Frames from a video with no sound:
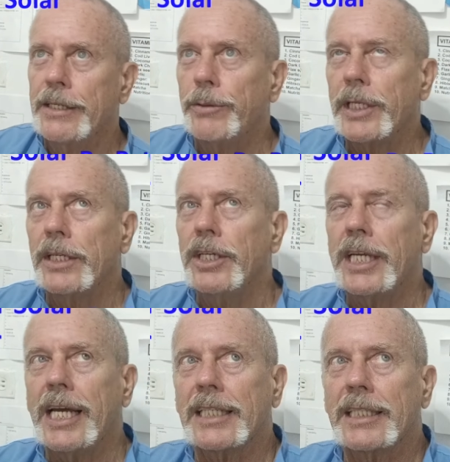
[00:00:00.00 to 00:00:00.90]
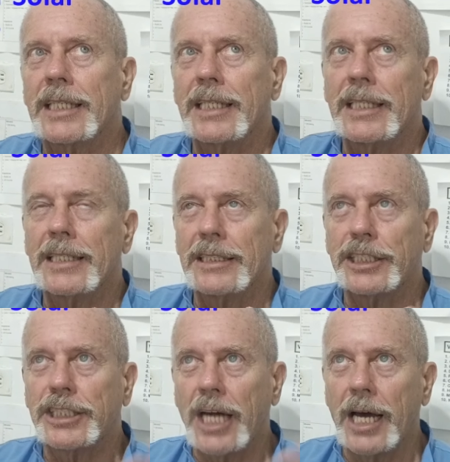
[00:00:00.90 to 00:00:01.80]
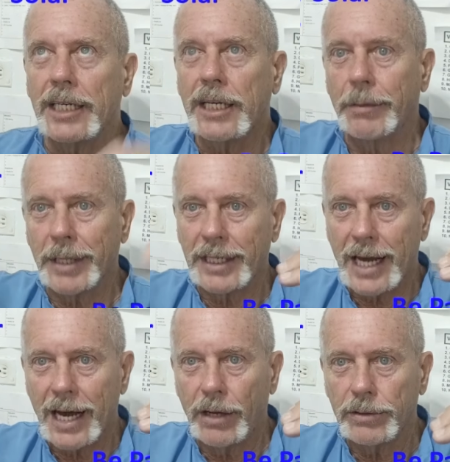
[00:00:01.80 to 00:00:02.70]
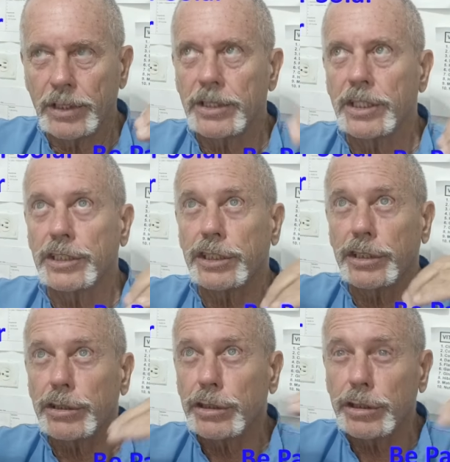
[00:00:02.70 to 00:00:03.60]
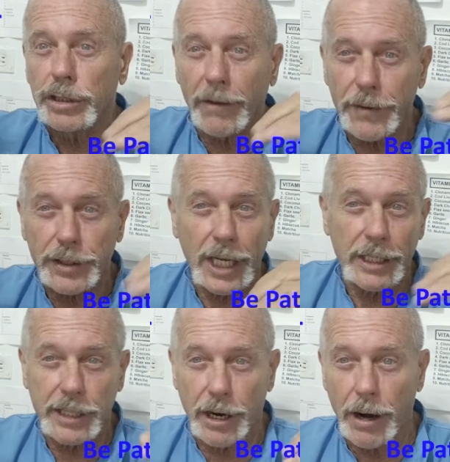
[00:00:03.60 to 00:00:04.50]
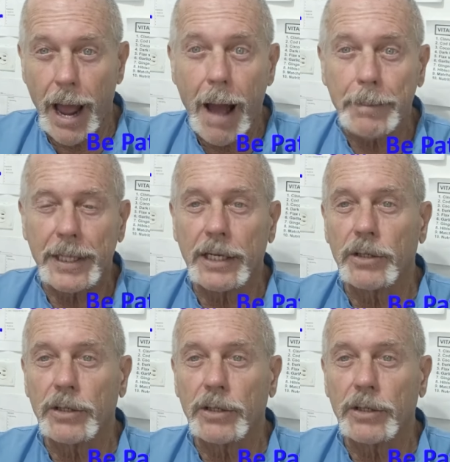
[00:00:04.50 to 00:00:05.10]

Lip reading: when you look at sun coming down, there's different things that are happening.